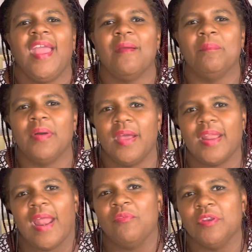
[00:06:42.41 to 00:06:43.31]

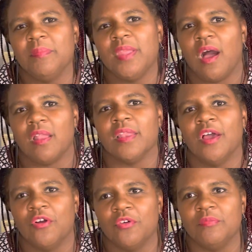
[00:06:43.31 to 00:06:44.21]
But I wouldn't be all
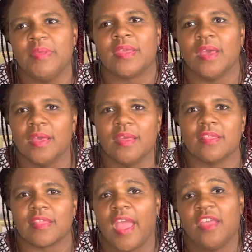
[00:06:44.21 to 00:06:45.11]
alone
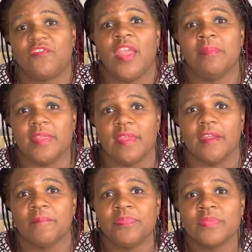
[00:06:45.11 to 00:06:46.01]
because I had family
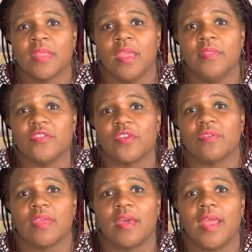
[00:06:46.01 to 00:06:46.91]
there. And then
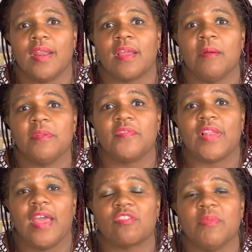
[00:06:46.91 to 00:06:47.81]
turns out I had a couple of
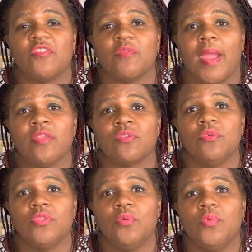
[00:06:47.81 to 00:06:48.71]
classmates from high
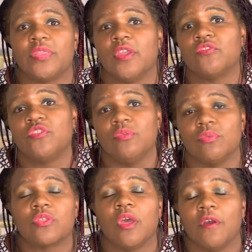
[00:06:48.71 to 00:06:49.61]
school that went there too.
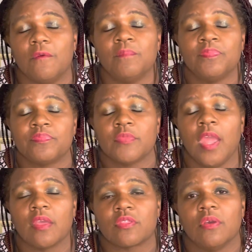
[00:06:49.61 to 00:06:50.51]
So
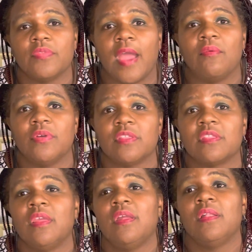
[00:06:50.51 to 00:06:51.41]
yeah, so that
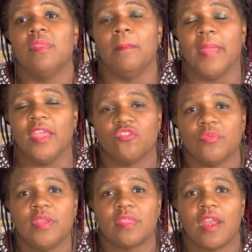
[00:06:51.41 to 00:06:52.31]
was the major
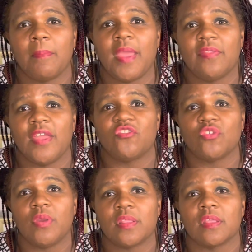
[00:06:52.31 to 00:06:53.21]
reason I made that
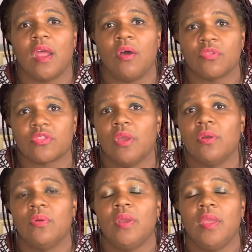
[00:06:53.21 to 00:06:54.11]
choice. And
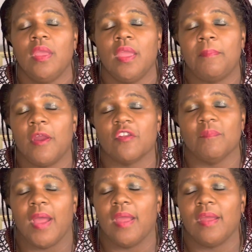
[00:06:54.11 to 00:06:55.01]
also part of
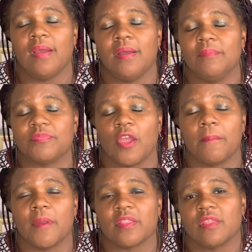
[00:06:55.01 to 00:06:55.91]
my
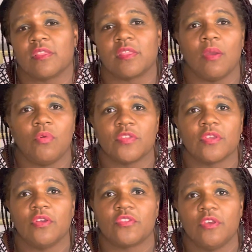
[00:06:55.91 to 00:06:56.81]
thought process is I wanted to
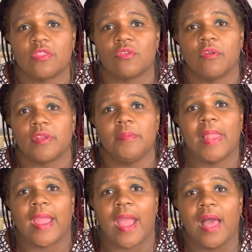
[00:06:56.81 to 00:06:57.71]
go to a historically
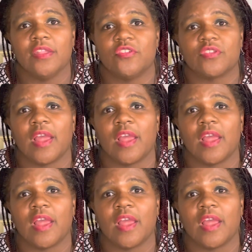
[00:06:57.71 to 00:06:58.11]
Black college.